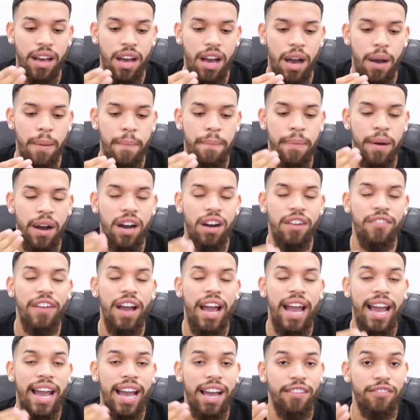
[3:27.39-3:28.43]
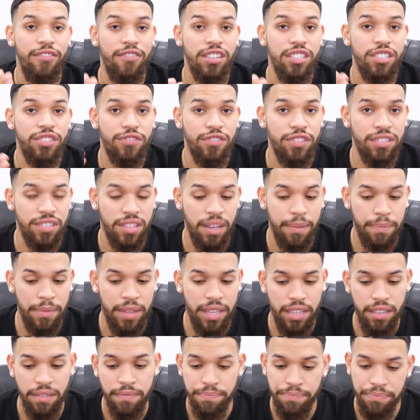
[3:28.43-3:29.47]
above average for
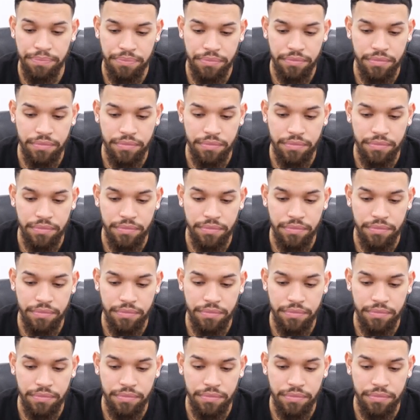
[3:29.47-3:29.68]
something.